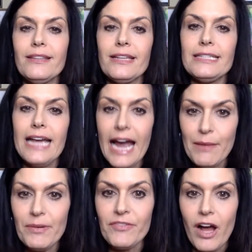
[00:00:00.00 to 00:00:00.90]
the
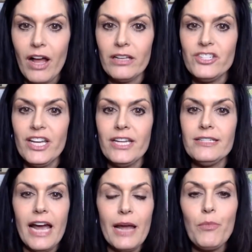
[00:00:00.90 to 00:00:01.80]
type of collagen
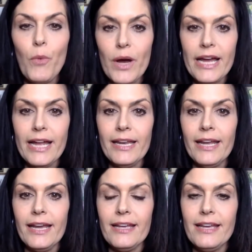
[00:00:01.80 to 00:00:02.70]
type 1
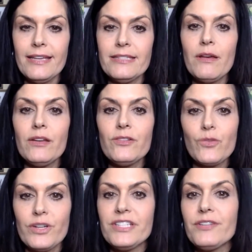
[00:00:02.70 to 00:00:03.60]
is
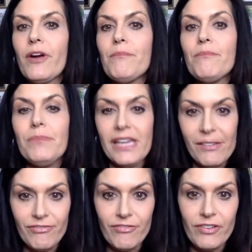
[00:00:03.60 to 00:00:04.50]
sourced from
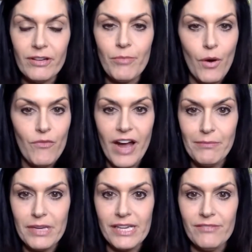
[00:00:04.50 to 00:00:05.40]
beef
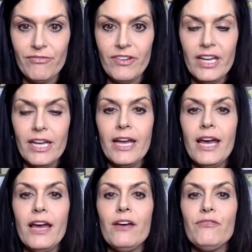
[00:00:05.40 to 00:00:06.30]
bovine beef
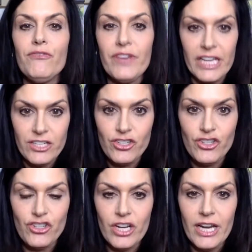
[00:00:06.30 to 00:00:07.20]

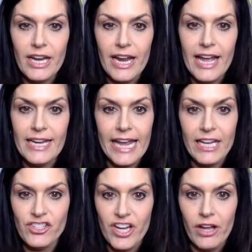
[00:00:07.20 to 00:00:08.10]
fish and
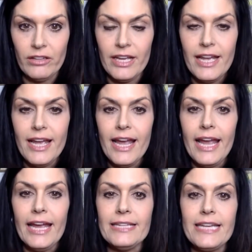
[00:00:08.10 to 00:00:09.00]
eggshell
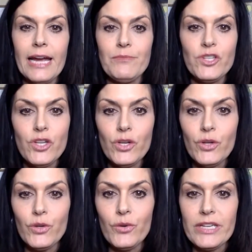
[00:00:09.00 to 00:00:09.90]
and type
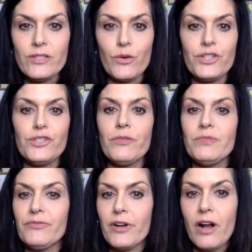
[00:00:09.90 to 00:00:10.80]
2 is sourced from
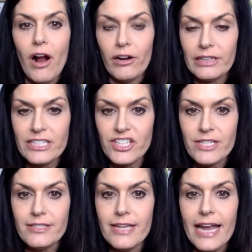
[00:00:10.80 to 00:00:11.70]
different
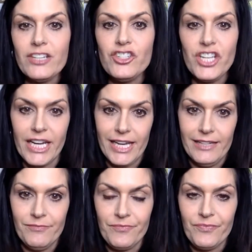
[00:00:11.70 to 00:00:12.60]
cartilages and chicken